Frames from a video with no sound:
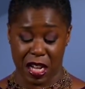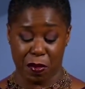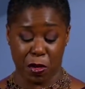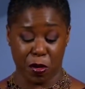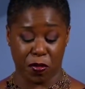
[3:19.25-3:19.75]

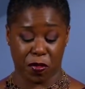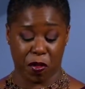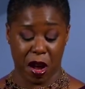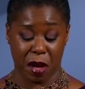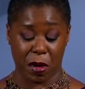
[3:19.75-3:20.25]
and moved
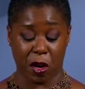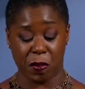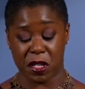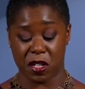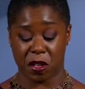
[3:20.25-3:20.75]
from
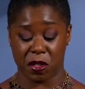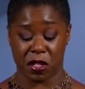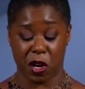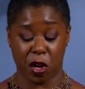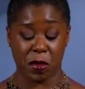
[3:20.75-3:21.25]
homeless shelter
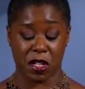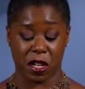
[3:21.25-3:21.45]
to homeless